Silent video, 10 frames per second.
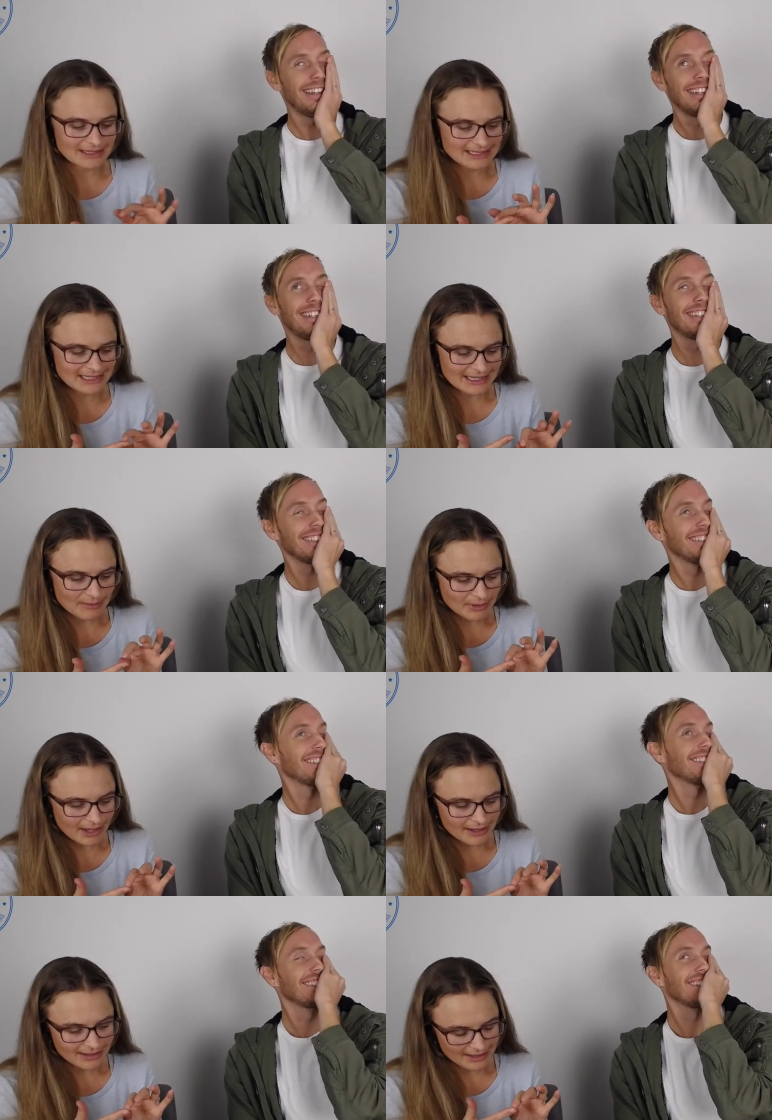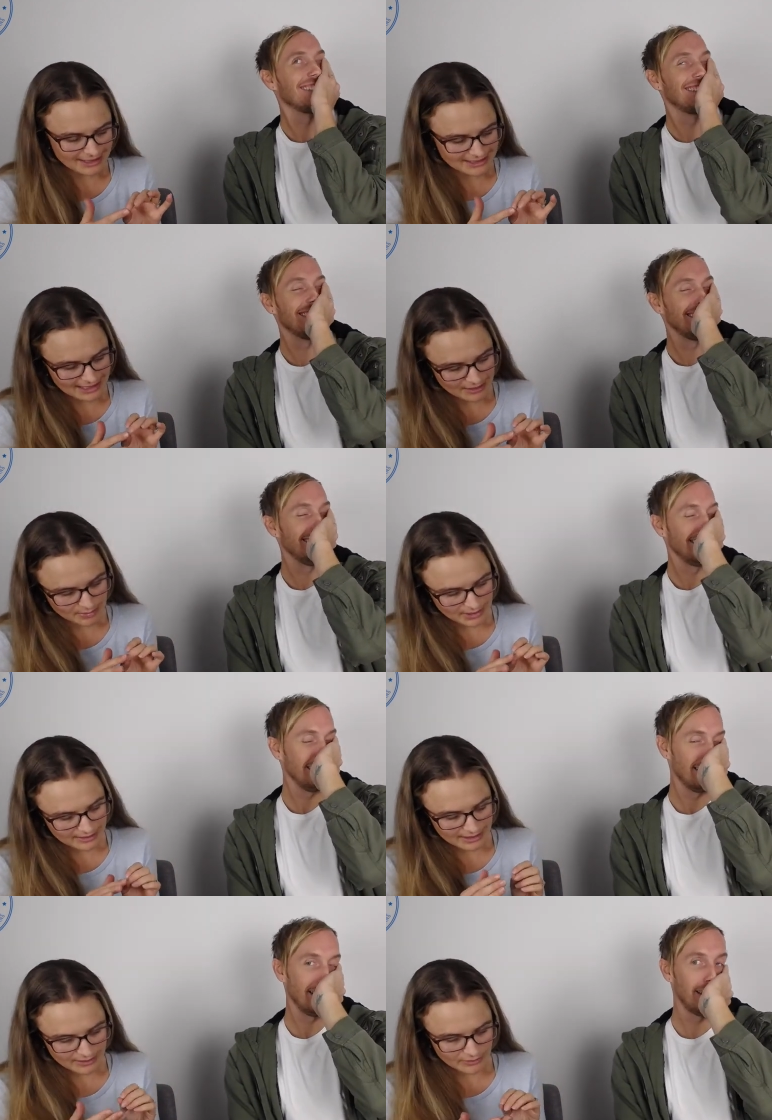Speaker 1: sticky blood, like they take the blood
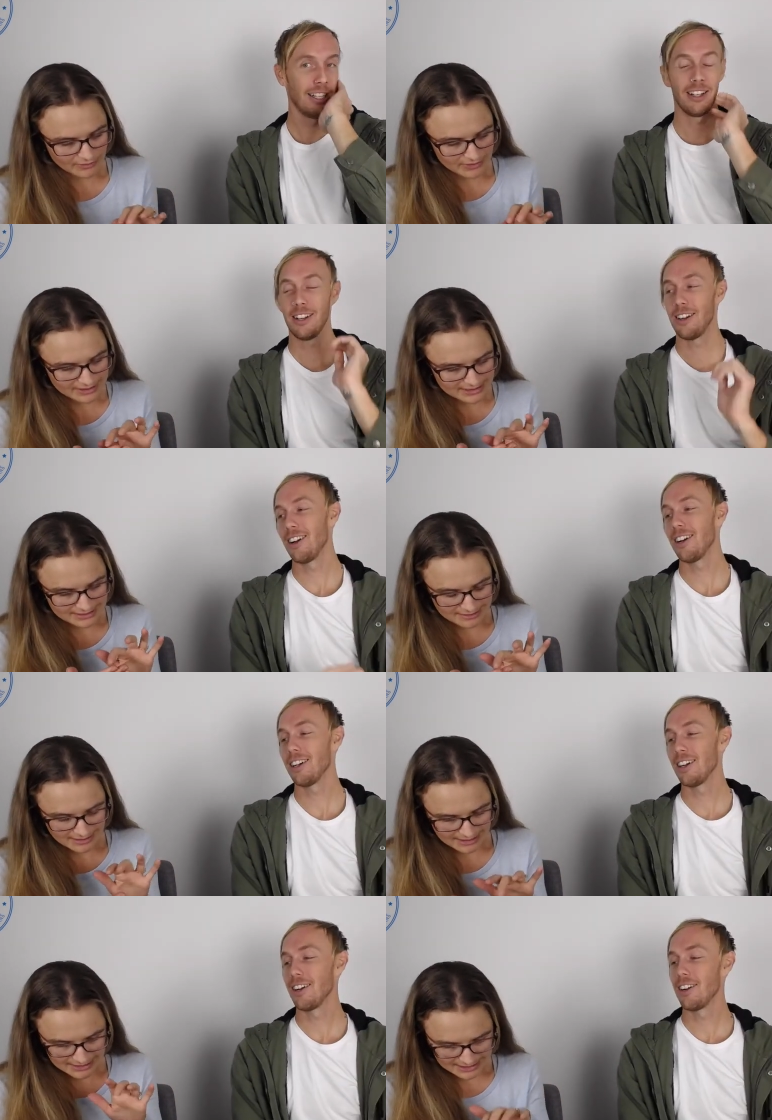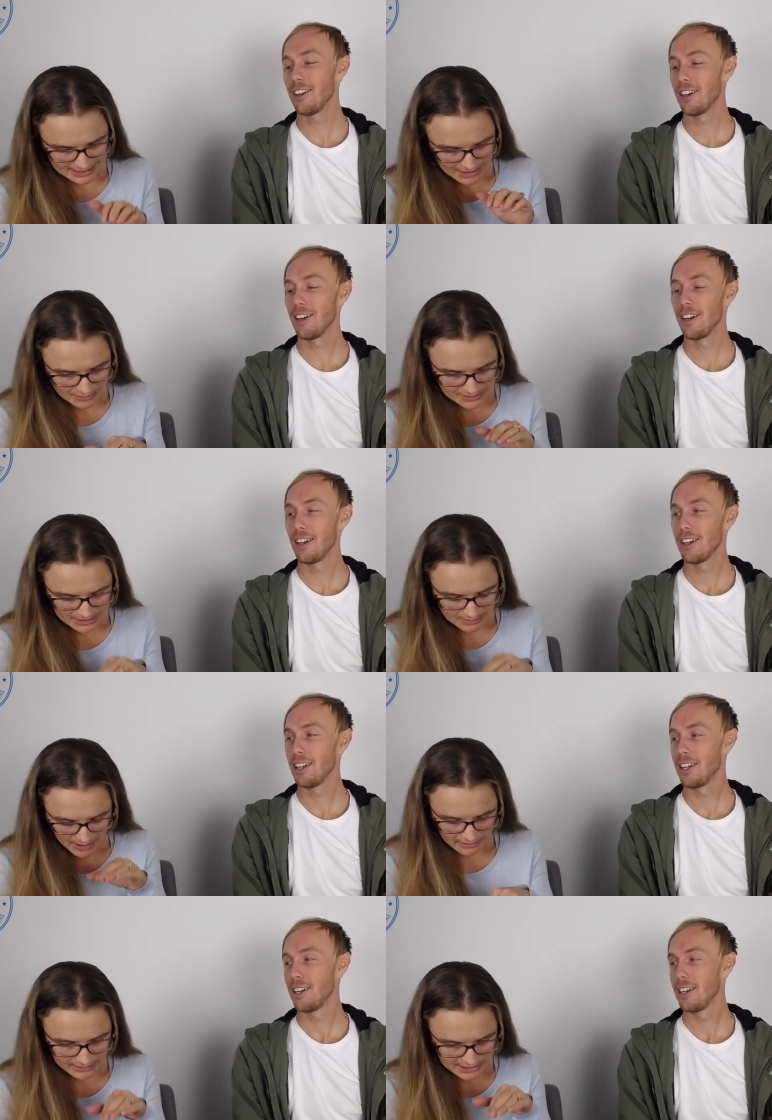and they look for this like, the cells, and
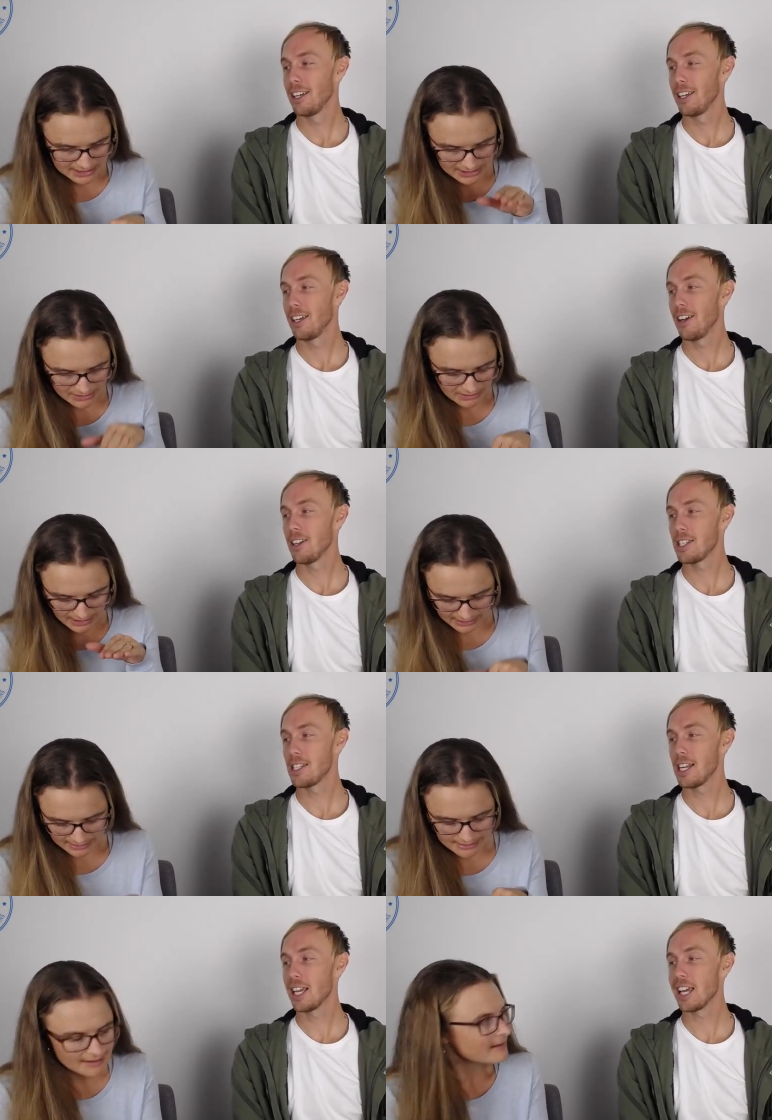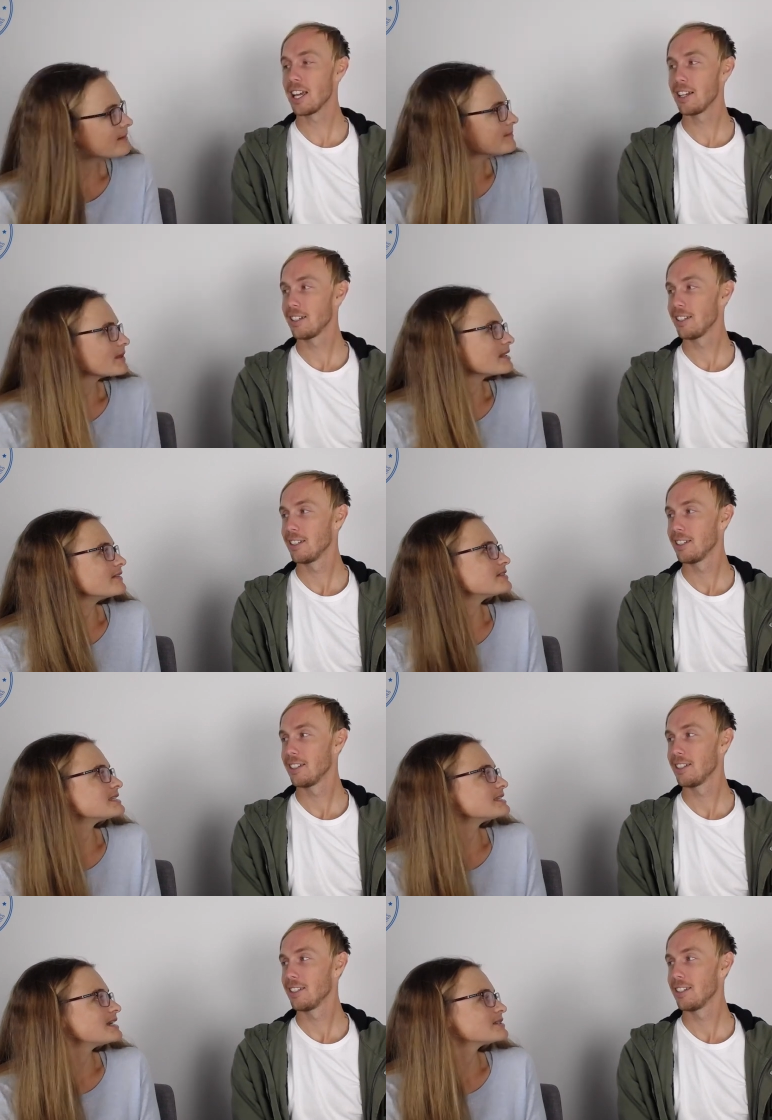apparently she's got like, like sticky liver
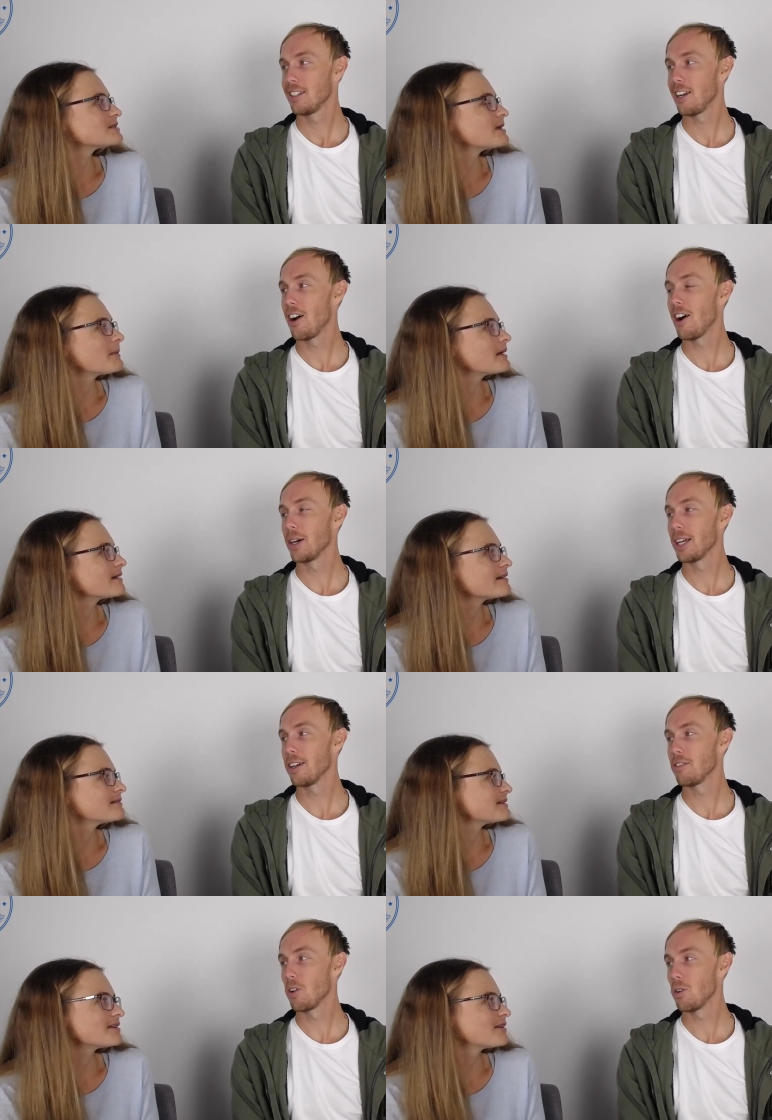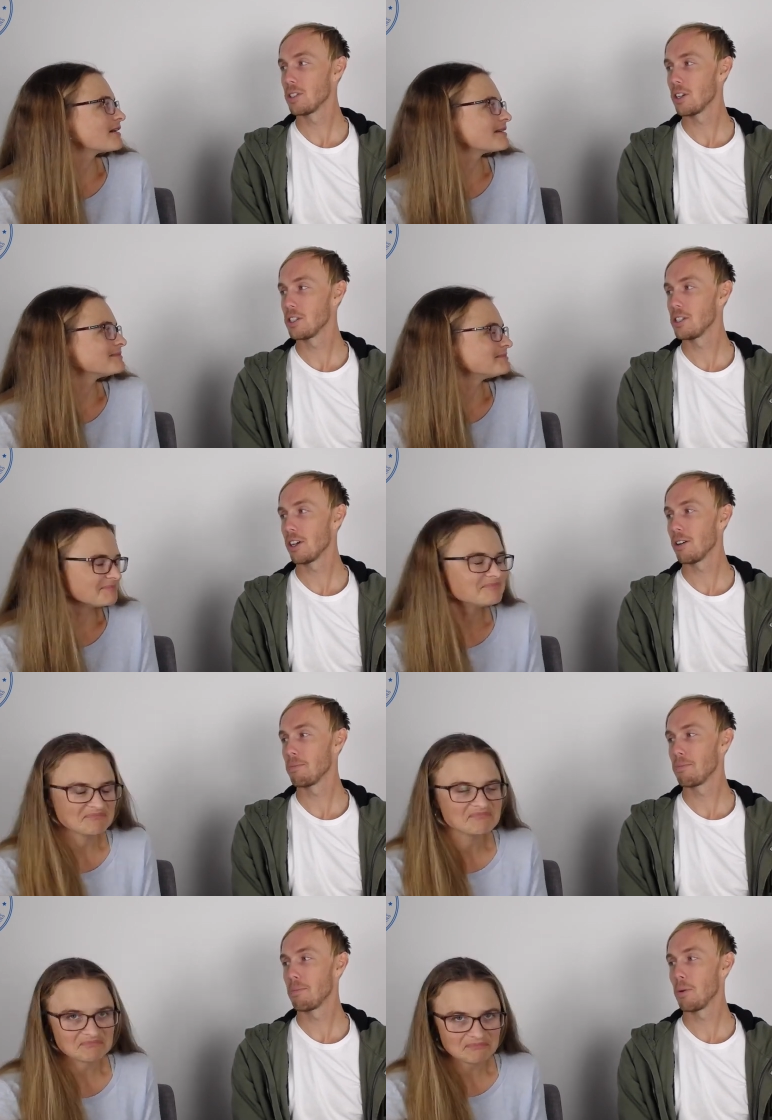disease
Speaker 2: or something. Oh, okay, of course. So she's
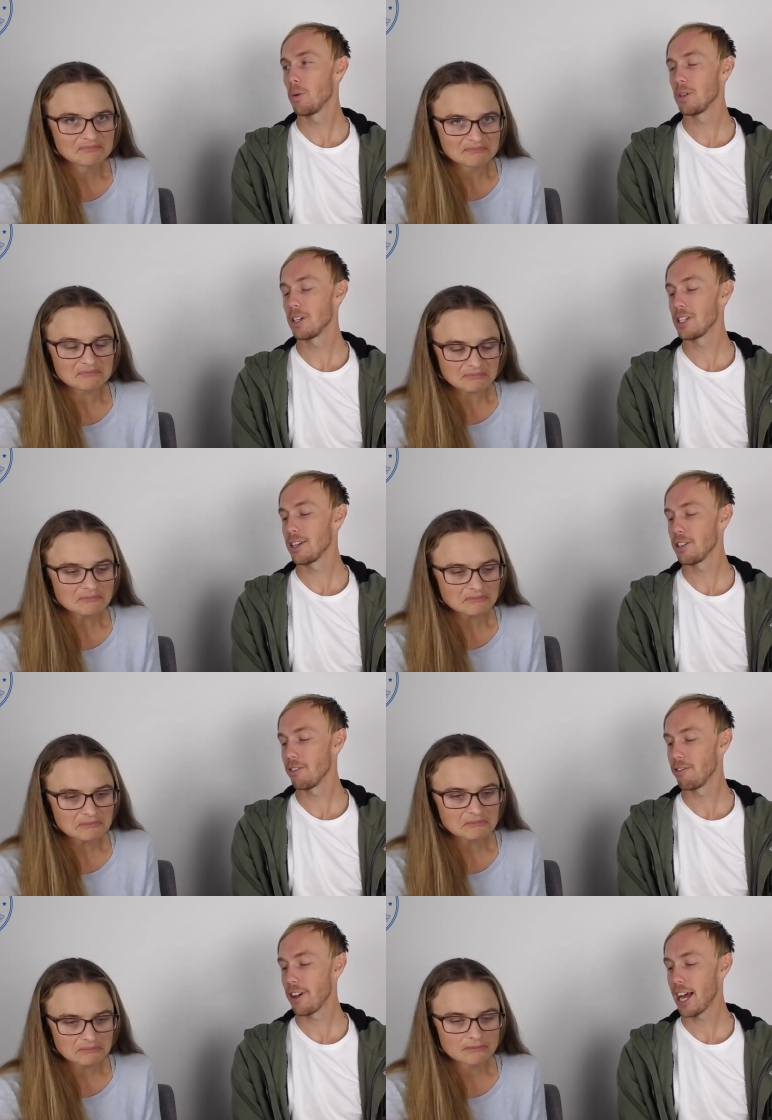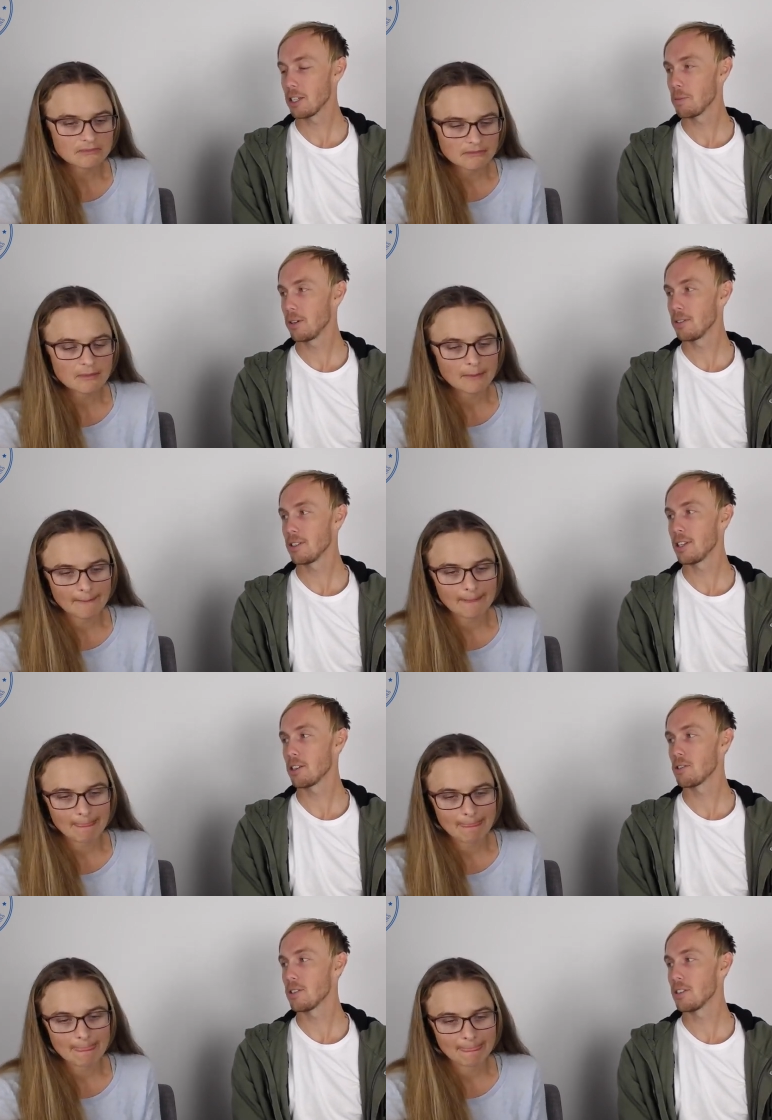got poor digestion of fats because it's
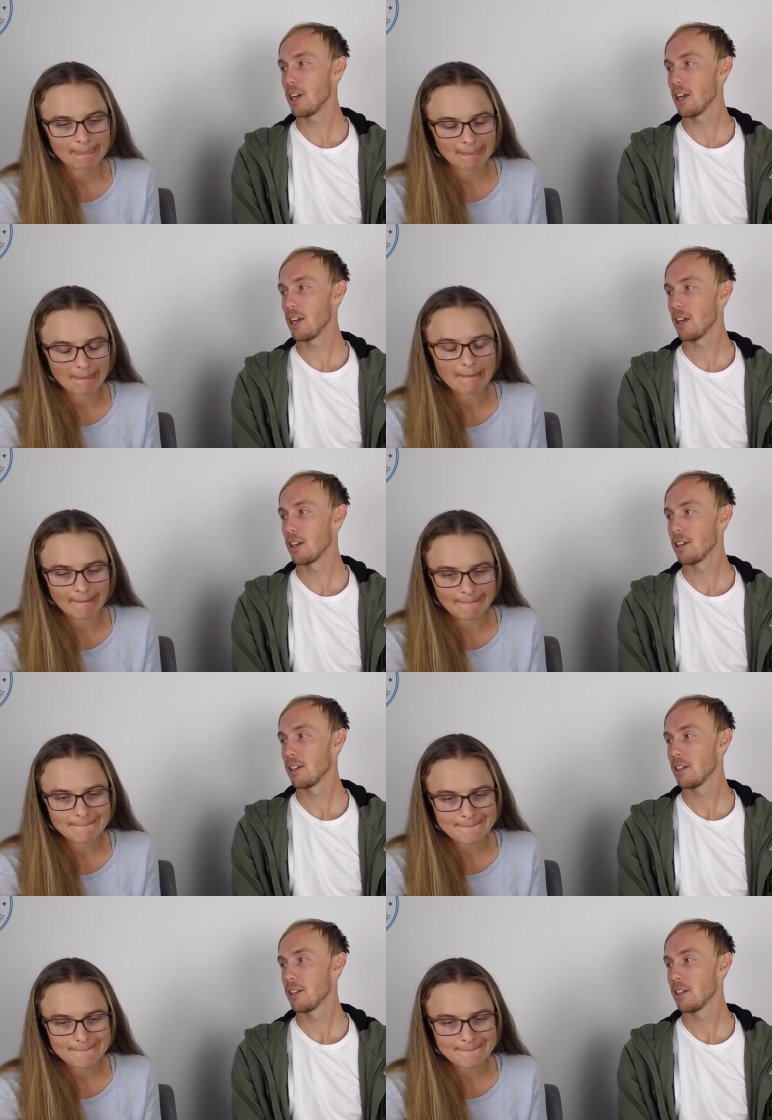extra sticky. Mm.